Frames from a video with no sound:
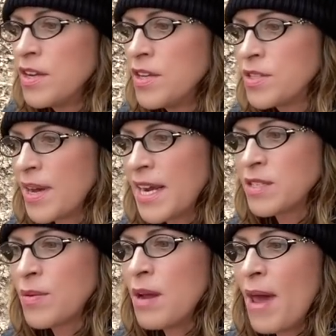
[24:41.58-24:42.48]
So I
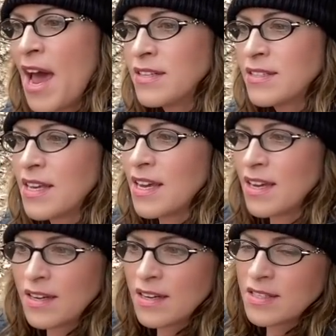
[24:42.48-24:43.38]
guess what I'm
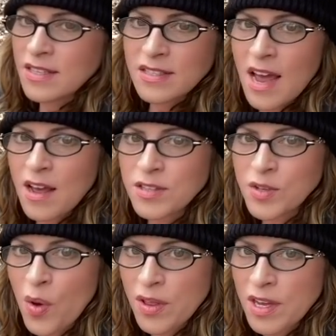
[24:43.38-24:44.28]
asking, because this sounds
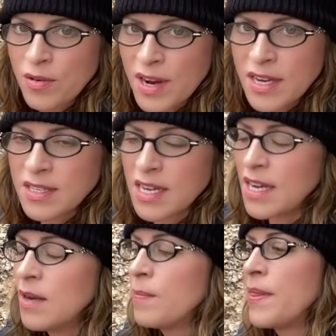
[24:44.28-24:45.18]
totally crazy,